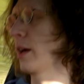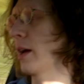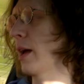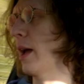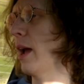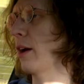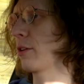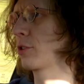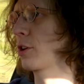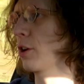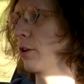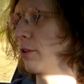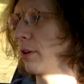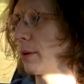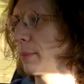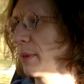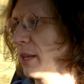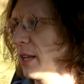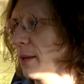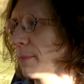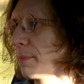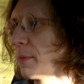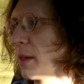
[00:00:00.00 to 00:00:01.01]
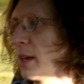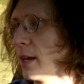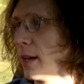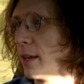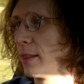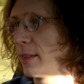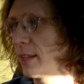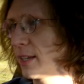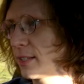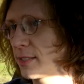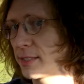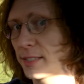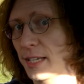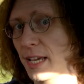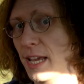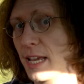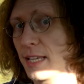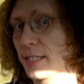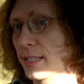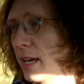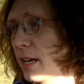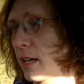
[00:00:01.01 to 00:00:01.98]
outgoing Mini. This
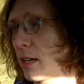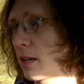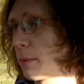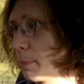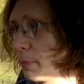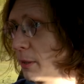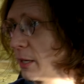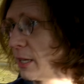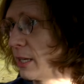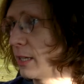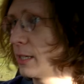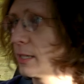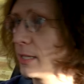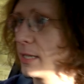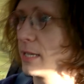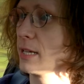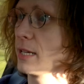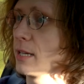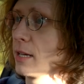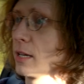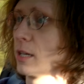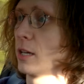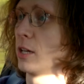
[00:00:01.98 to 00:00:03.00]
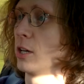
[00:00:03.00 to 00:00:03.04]
is a completely